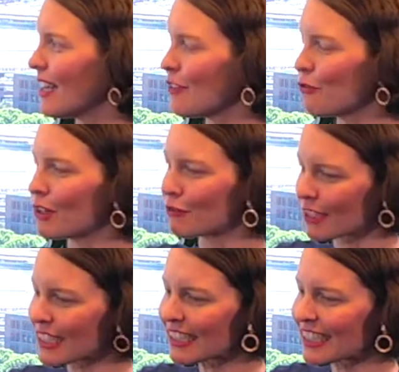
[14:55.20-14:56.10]
if we're
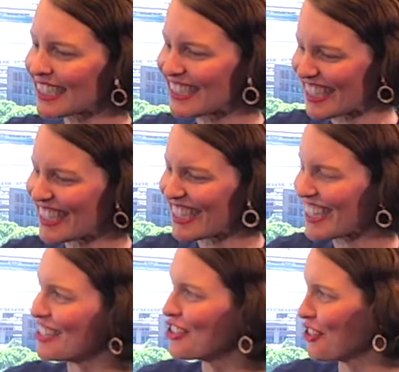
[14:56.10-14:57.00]
really digging
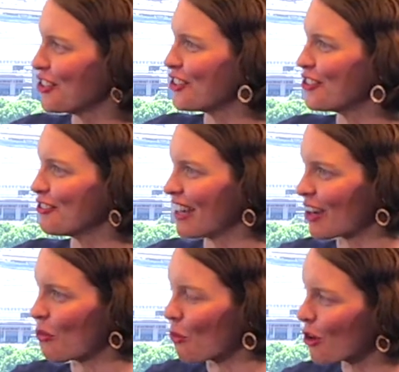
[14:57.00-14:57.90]
into
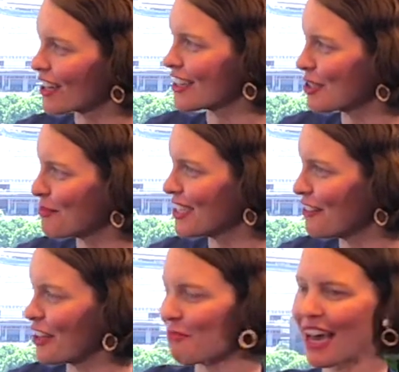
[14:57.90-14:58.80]
like what are the
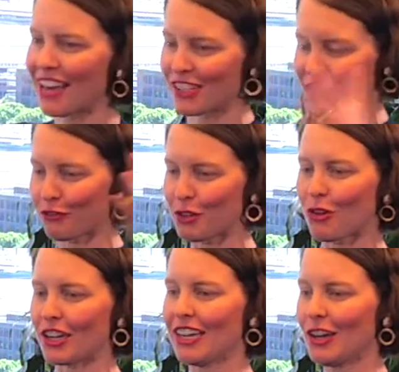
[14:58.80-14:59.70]
specific behaviours, if we
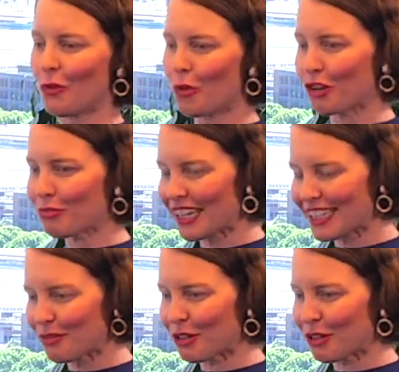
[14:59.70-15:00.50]
want workplace